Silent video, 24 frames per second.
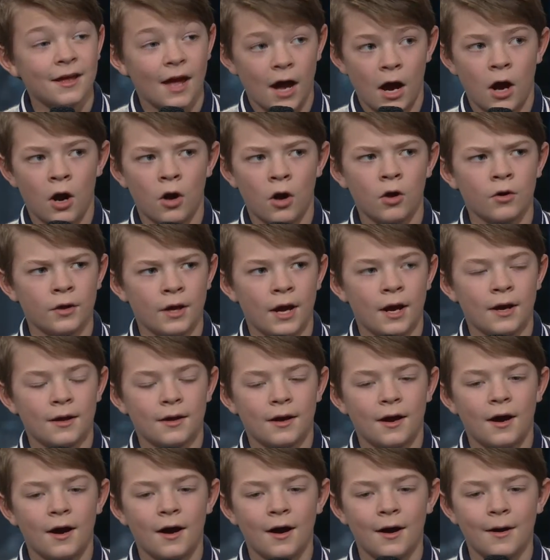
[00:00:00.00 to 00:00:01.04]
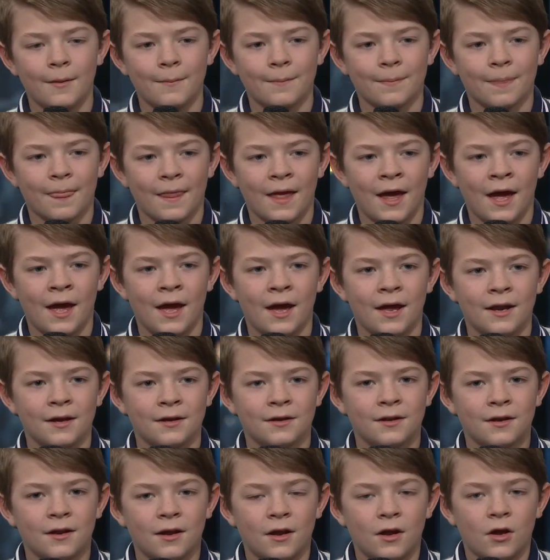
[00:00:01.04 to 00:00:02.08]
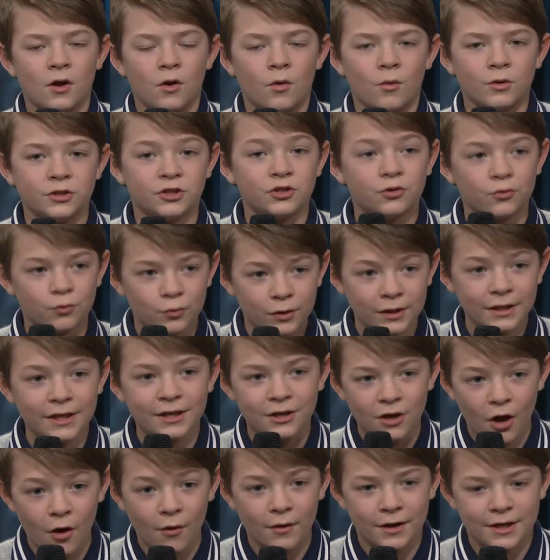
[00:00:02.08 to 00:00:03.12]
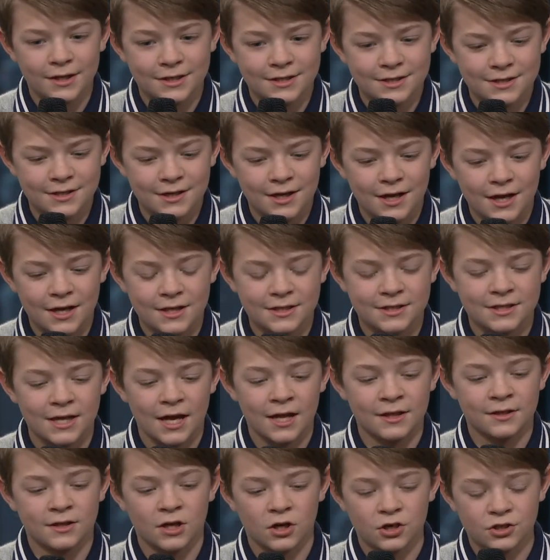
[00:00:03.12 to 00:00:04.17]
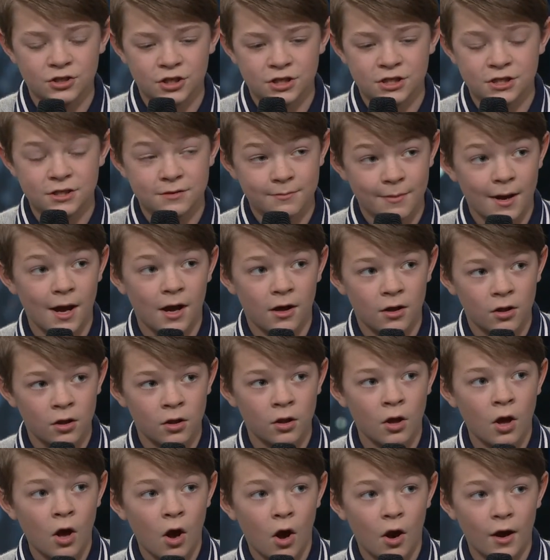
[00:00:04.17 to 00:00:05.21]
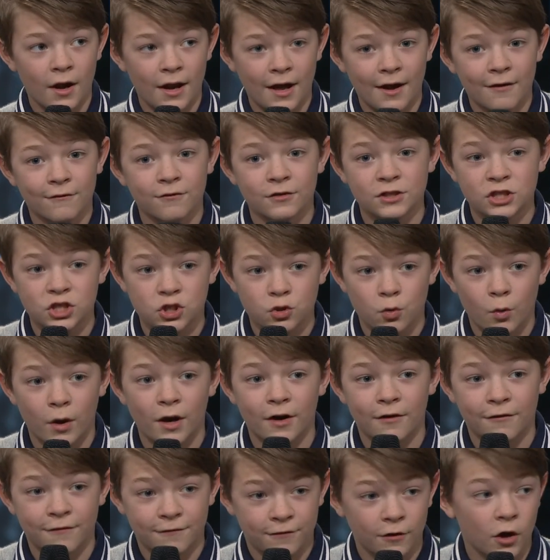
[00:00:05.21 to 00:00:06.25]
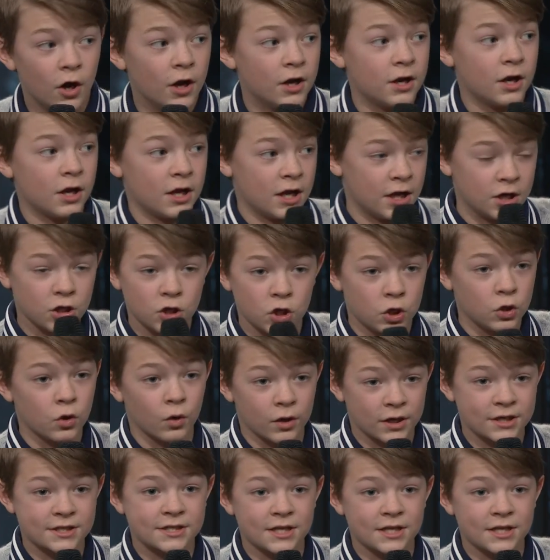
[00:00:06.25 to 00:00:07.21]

Yeah. Oh yeah. Um, and what you really notice is that there's a smell on every square foot in New York City.